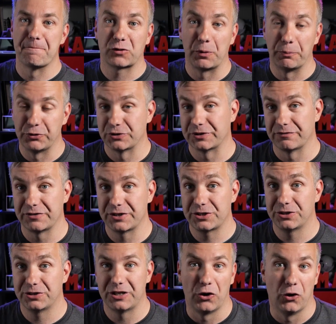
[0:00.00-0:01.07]
computer
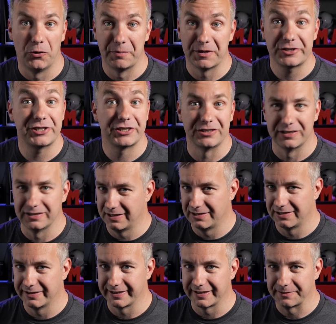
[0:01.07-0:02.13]
vision or machine
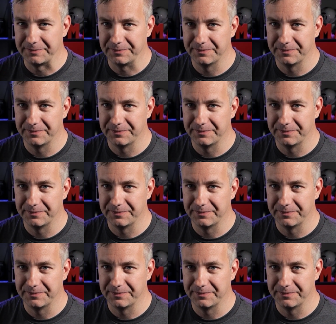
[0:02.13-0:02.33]
learning.